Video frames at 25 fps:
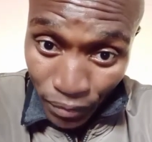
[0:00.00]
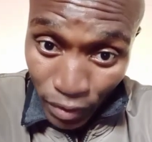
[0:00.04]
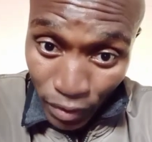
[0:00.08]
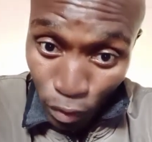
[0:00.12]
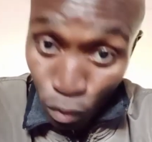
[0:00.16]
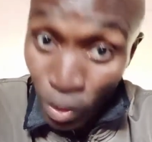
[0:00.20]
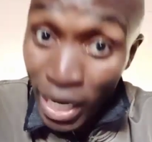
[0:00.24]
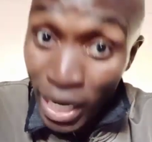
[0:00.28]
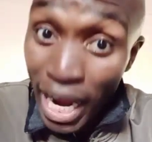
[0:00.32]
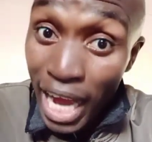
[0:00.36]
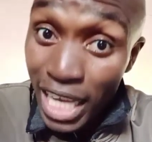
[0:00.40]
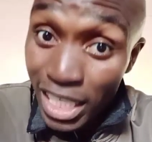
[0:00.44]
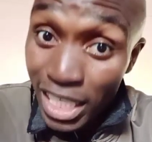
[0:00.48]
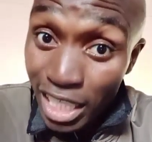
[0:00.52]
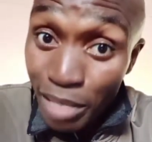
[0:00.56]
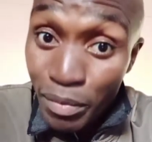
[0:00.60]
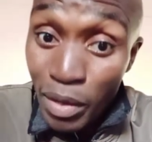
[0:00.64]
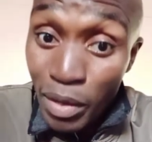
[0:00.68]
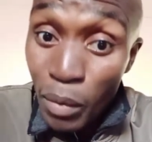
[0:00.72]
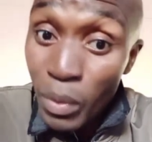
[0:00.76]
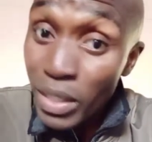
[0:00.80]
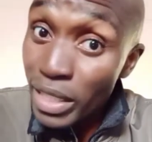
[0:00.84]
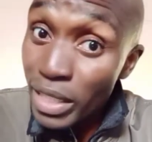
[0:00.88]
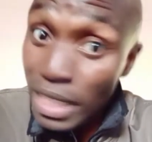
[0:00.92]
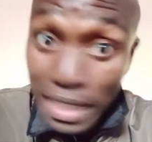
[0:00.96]
Don't ask me
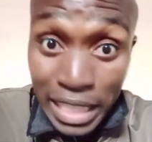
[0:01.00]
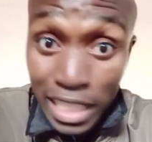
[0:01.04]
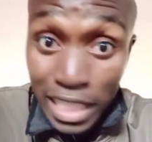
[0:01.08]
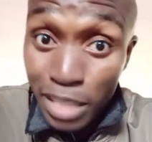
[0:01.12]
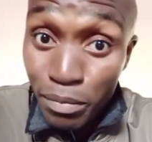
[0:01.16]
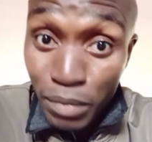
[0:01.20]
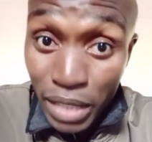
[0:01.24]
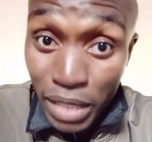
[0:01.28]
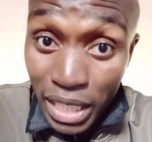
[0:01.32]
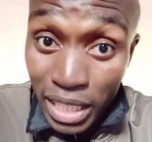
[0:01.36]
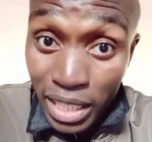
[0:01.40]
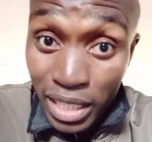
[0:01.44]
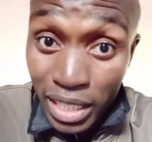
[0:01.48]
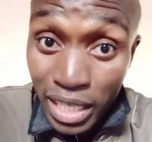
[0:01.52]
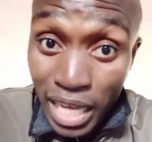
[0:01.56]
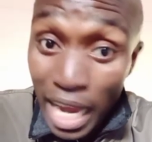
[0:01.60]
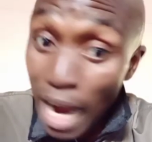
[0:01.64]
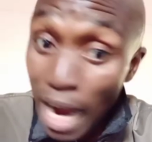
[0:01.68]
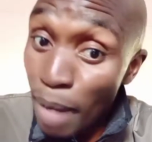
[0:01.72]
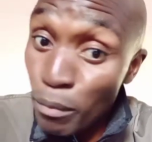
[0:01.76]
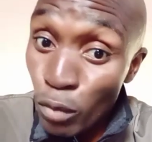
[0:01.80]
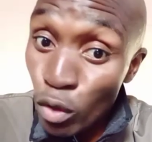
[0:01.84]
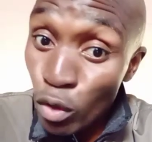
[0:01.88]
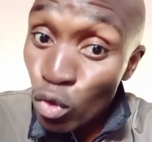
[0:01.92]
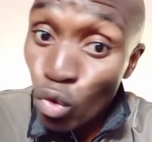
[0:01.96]
what does that mean.
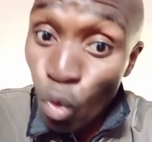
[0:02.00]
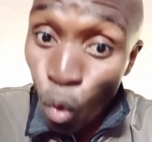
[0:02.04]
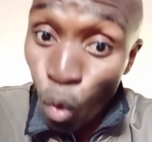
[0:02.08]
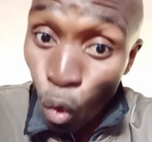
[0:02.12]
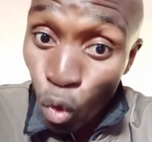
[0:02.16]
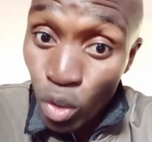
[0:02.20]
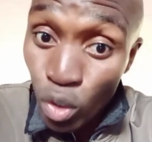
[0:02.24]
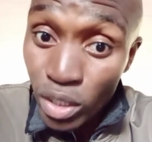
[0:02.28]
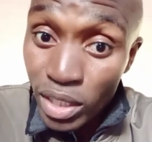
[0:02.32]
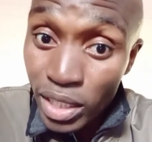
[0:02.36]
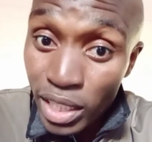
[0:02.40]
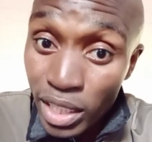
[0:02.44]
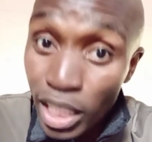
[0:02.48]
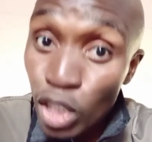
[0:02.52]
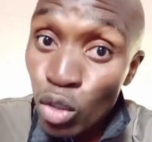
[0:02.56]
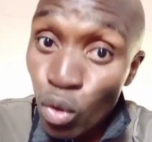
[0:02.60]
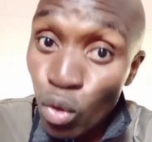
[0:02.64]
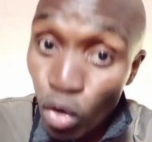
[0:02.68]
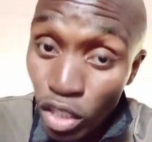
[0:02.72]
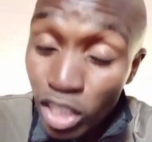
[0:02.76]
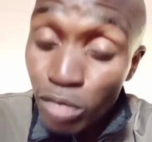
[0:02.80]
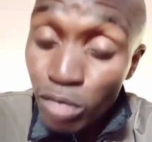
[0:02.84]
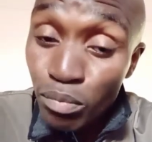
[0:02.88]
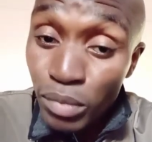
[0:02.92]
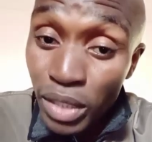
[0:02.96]
I'm not God. He
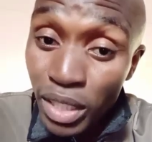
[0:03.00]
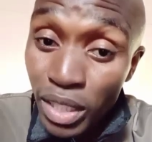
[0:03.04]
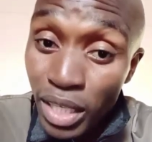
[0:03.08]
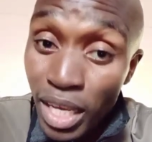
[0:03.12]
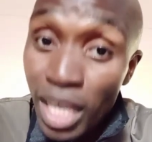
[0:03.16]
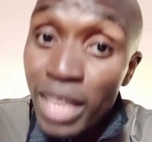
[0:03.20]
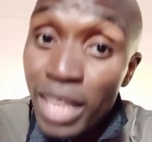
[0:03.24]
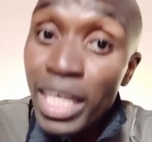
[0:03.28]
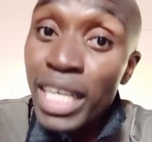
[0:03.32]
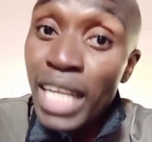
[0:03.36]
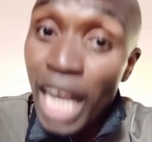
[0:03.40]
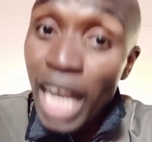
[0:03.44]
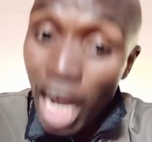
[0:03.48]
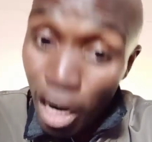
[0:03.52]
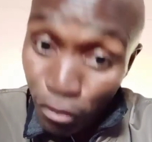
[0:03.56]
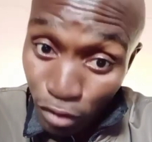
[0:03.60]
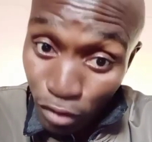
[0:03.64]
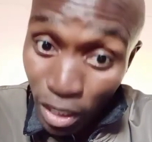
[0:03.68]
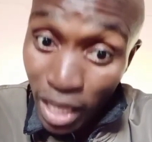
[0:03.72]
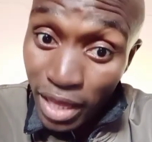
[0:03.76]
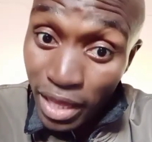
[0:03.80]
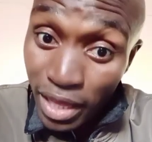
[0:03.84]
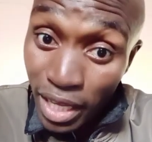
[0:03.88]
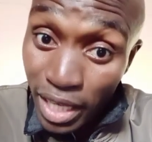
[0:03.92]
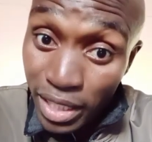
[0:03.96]
told me that
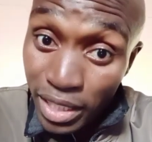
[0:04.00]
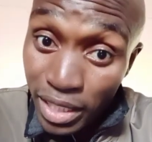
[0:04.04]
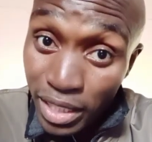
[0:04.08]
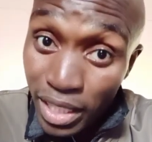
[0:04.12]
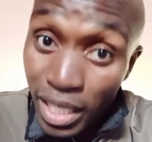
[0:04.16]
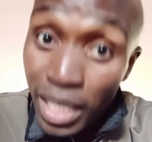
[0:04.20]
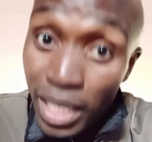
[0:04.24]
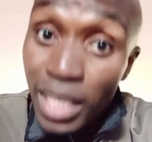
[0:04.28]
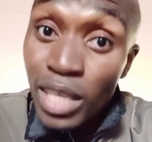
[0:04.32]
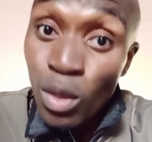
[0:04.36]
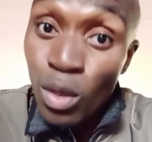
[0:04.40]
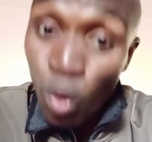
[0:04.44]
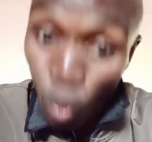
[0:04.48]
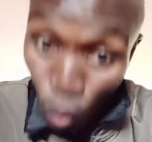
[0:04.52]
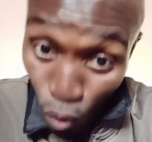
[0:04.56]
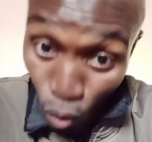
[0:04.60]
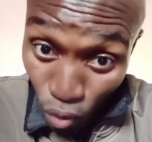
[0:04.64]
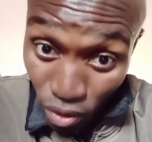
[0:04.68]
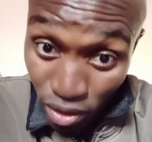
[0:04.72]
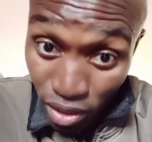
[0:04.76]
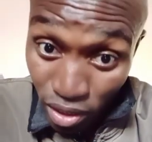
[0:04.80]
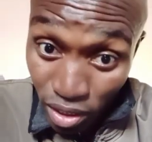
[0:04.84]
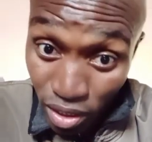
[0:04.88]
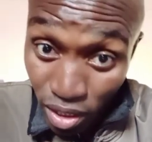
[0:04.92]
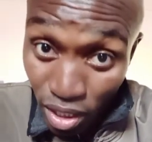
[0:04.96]
after that,
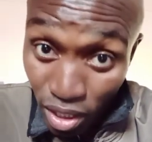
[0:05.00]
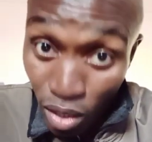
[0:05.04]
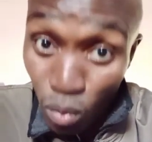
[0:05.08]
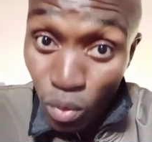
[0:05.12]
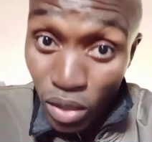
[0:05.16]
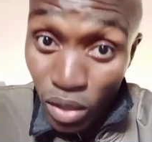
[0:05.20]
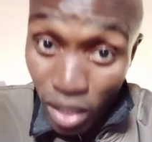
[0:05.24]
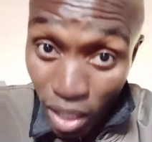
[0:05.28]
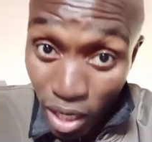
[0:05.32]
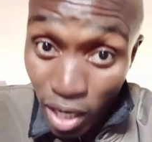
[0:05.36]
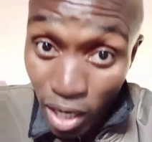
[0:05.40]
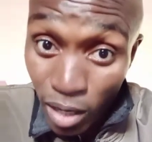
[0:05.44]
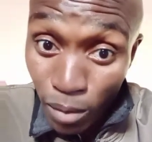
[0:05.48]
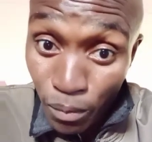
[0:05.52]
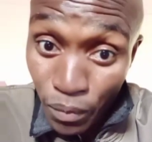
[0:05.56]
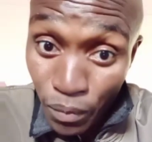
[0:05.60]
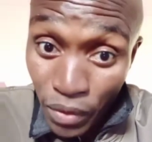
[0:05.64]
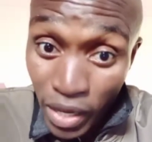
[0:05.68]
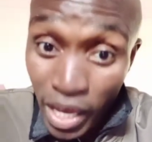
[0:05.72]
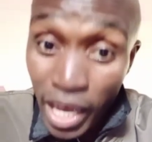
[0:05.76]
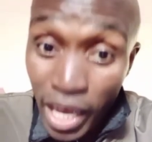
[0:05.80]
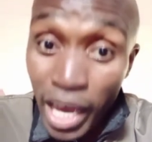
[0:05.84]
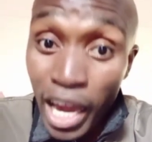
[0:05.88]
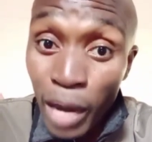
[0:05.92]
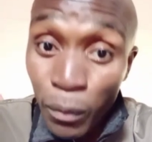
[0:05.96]
God will come.
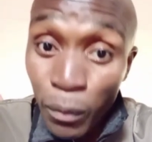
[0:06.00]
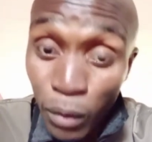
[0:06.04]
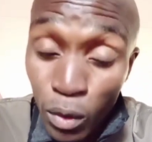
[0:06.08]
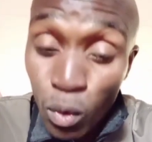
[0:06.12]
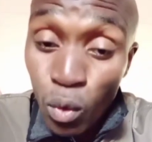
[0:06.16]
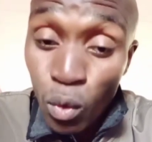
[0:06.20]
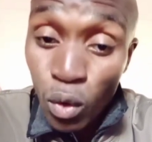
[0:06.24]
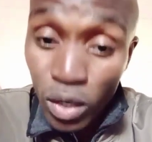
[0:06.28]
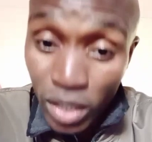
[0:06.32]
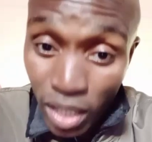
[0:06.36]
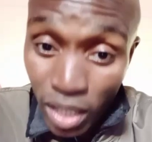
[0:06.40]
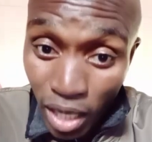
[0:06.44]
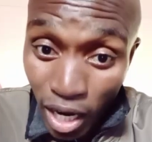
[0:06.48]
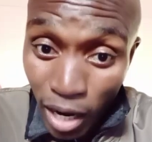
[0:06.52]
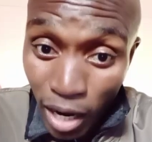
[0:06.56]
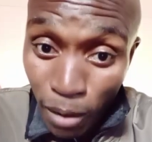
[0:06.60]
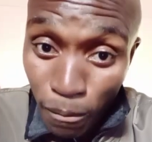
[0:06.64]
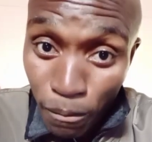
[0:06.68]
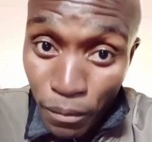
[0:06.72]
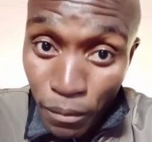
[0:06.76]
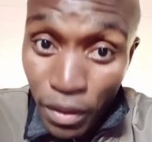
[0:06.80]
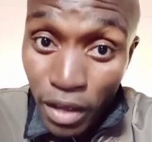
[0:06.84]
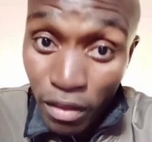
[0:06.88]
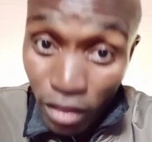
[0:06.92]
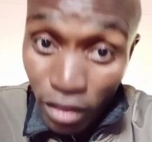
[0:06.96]
And when God comes,
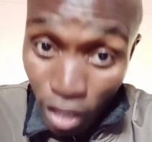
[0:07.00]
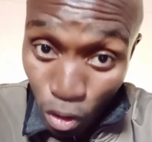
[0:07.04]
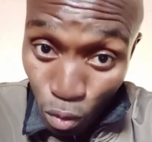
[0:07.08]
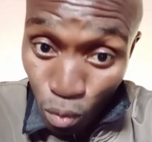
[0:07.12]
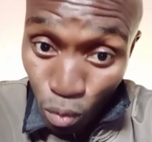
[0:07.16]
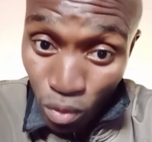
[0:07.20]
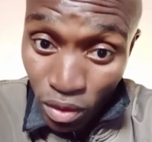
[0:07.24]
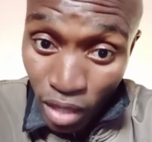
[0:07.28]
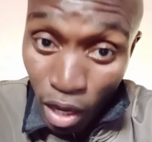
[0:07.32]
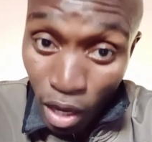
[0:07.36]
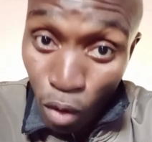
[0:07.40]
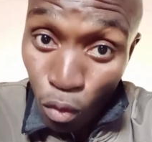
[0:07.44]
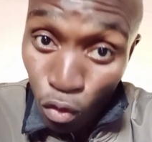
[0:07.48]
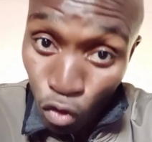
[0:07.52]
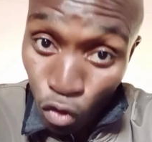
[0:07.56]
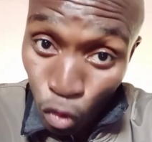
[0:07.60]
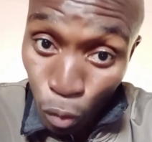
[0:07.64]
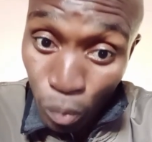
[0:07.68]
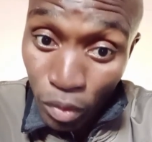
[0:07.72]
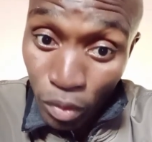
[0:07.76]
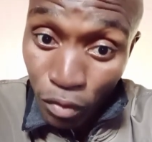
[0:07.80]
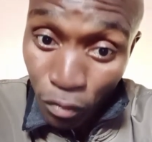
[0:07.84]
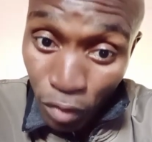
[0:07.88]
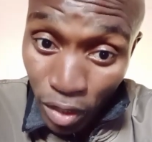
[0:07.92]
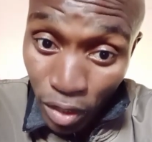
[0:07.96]
the youth are going to
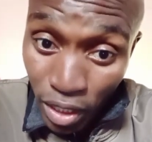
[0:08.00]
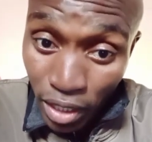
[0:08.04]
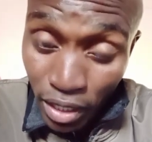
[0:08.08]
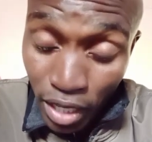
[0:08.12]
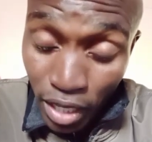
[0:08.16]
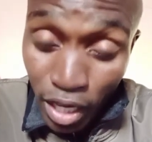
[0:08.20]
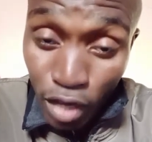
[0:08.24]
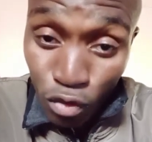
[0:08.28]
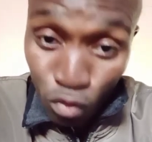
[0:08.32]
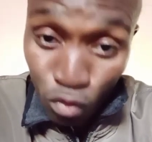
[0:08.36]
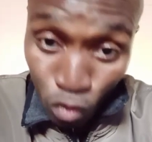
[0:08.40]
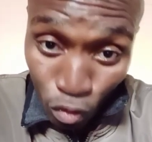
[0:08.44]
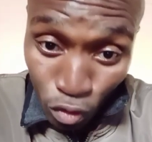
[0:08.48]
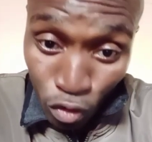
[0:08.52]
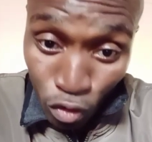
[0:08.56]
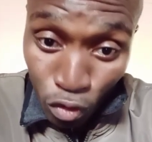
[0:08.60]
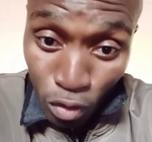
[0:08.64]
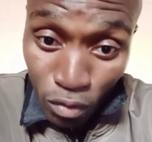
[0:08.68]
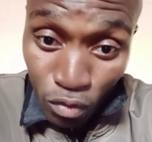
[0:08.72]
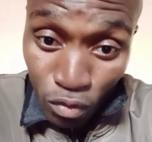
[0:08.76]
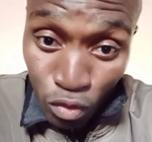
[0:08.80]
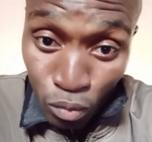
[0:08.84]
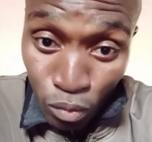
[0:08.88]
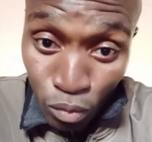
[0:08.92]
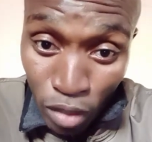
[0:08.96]
be free. So youth
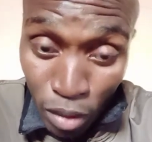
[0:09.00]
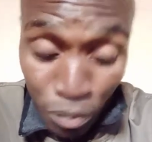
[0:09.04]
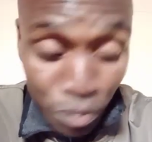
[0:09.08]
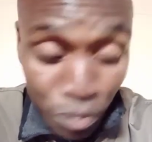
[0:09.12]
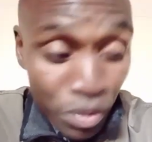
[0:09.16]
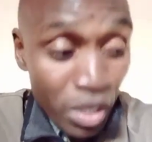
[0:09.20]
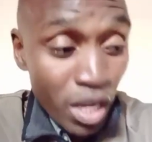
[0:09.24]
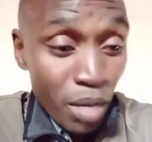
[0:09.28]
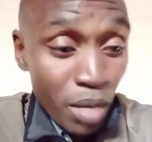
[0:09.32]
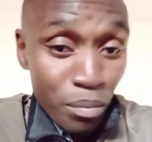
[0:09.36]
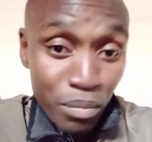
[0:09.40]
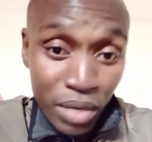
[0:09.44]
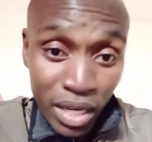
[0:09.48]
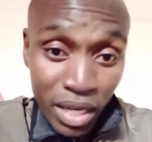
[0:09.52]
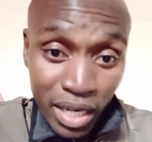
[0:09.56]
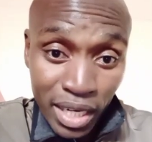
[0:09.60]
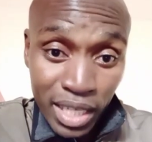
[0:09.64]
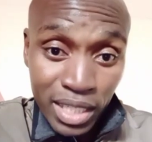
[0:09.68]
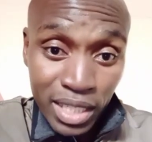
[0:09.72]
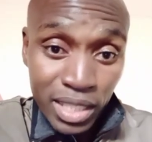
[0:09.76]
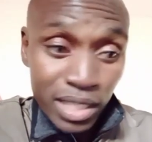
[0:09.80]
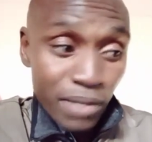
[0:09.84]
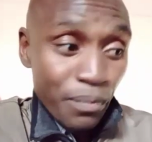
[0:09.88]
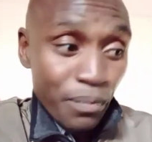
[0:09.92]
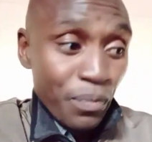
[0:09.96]
of Zimbabwe, be
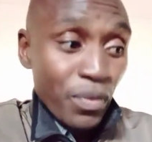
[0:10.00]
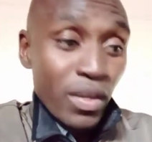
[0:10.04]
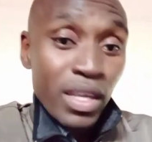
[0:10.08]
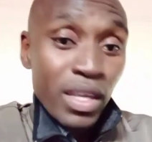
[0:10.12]
ready.